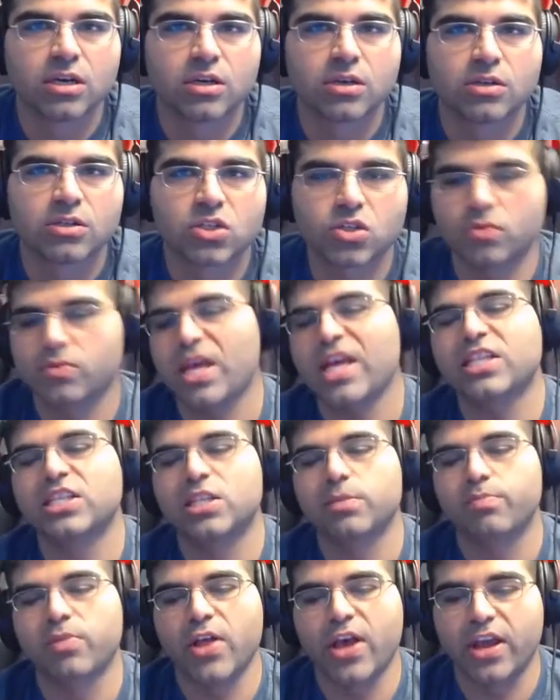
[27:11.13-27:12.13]
So that's the
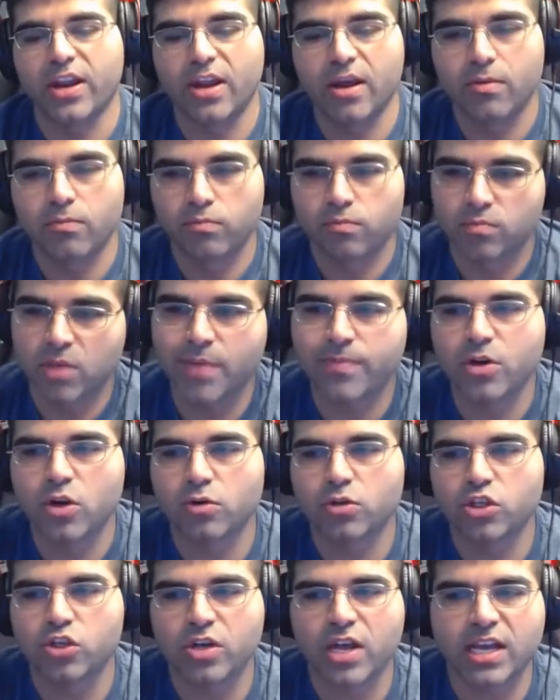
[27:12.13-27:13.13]
plan. Let me know
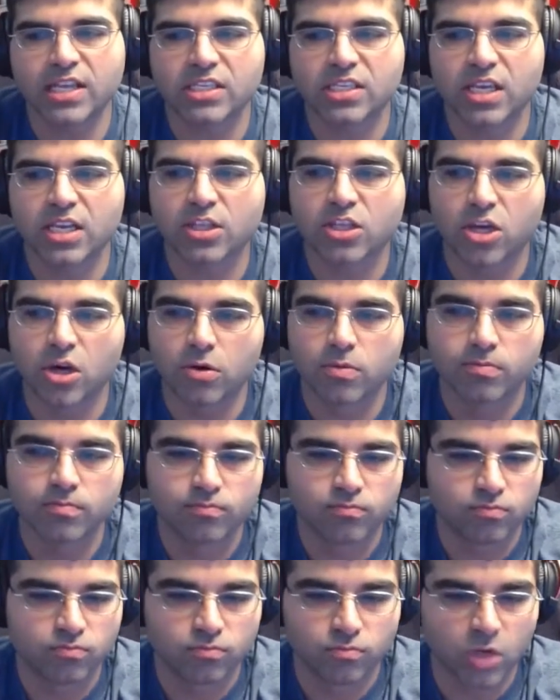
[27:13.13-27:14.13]
what you guys think, though.
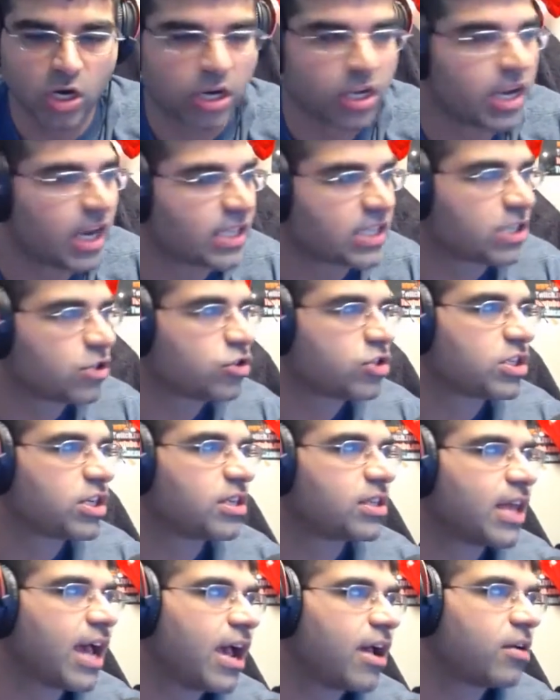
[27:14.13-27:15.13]
Are you guys interested in
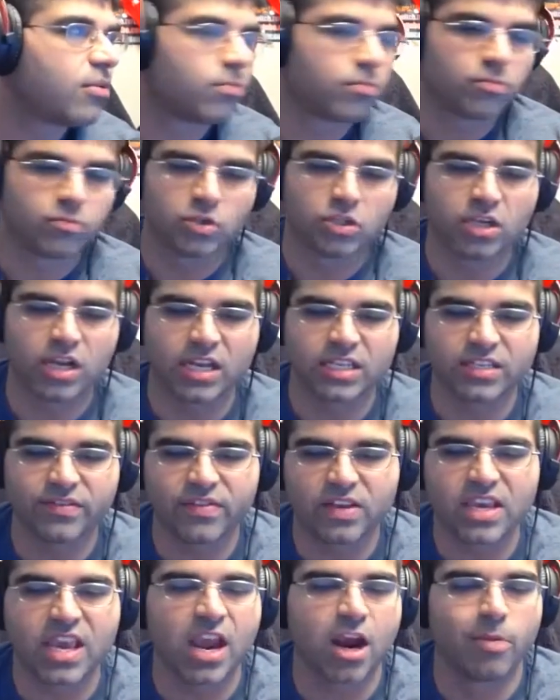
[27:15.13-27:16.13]
that? Do you guys even
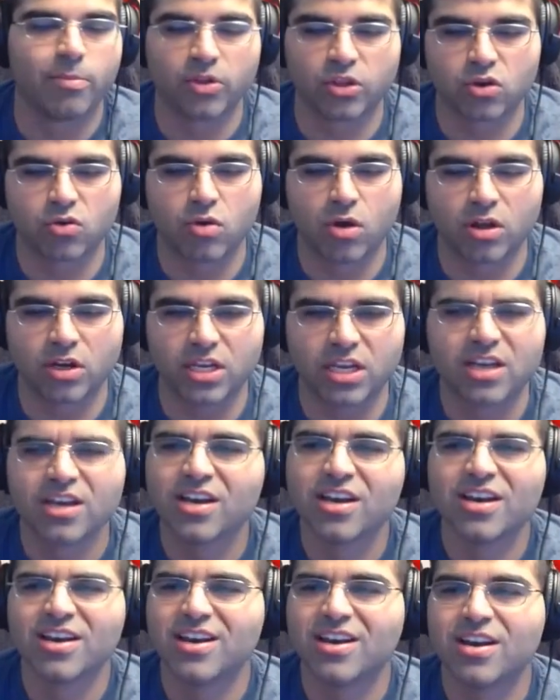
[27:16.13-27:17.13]
care about the quality?
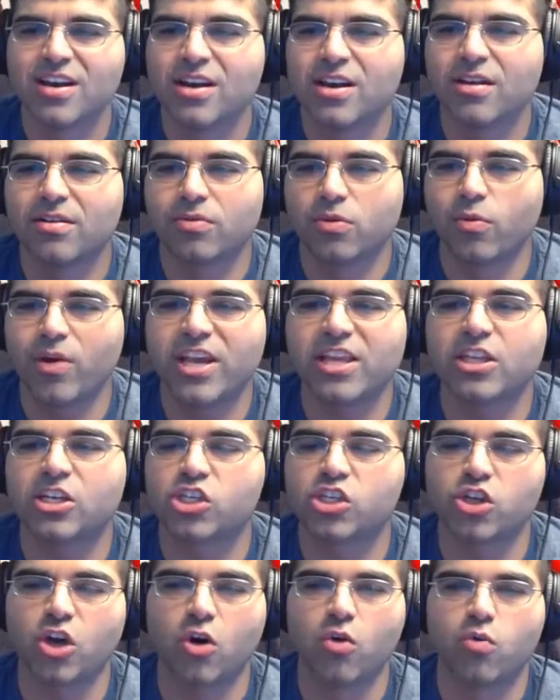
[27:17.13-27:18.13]
The way this
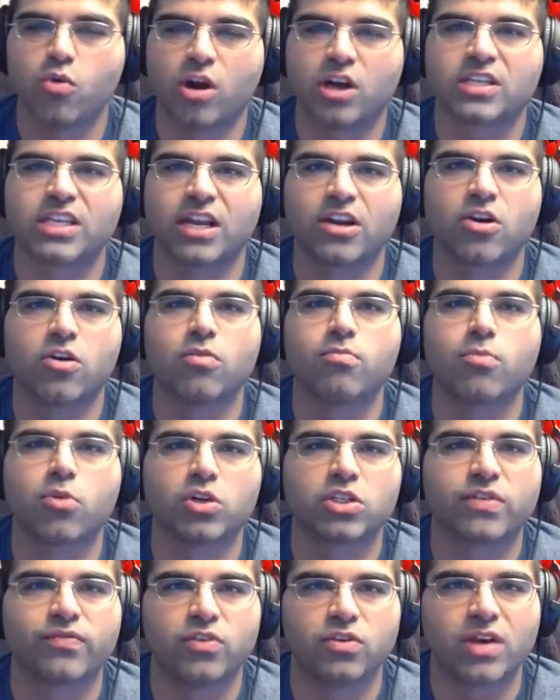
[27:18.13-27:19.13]
show works, I know
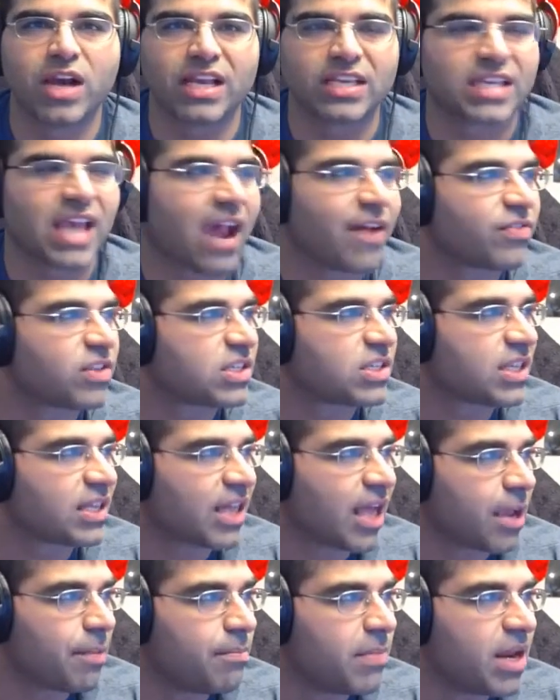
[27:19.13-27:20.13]
most of you guys have this thing
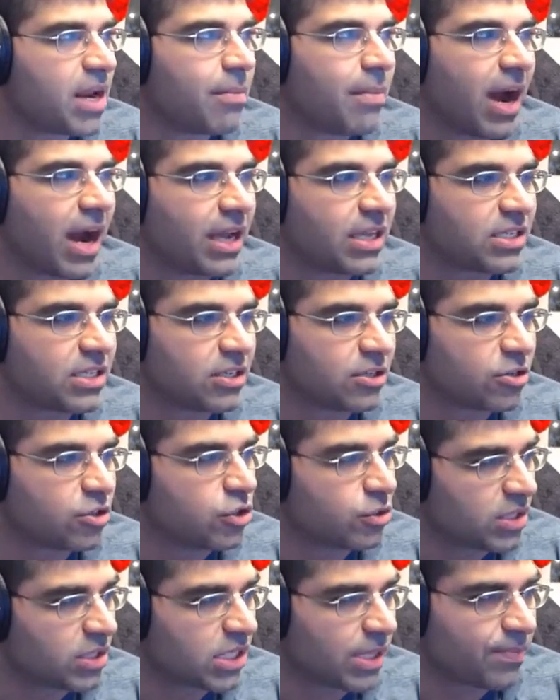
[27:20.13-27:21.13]
like minimized and you're
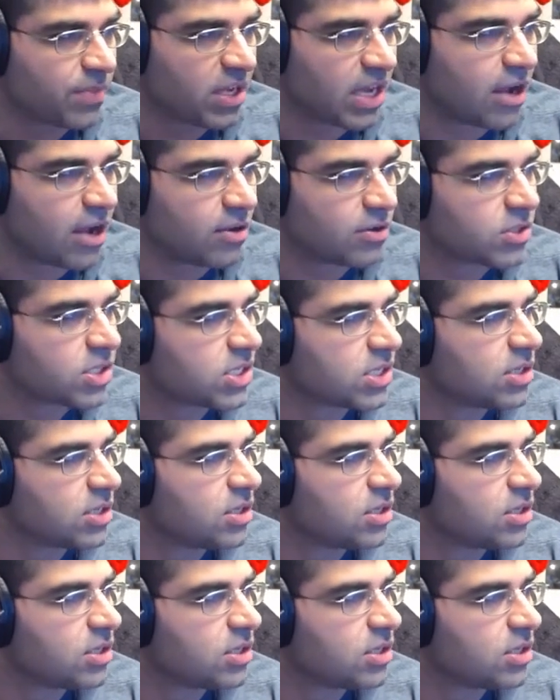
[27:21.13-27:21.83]
doing something else.